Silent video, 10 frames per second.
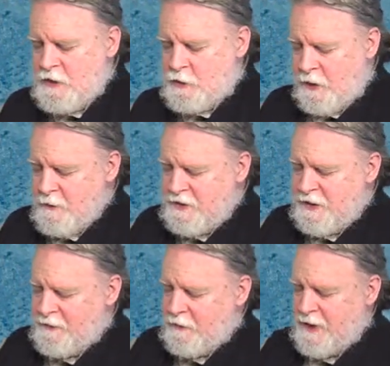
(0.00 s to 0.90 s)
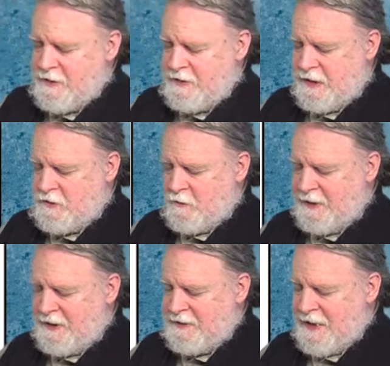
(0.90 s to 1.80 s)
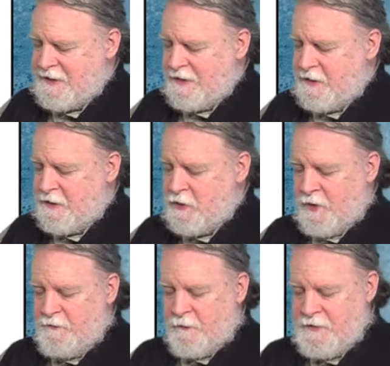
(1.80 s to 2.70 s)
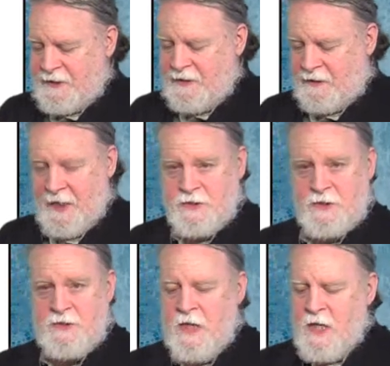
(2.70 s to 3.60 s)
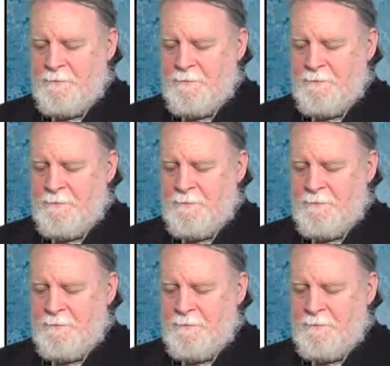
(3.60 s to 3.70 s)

twenty-one Democratic seats are being contested in the twenty fourteen elections,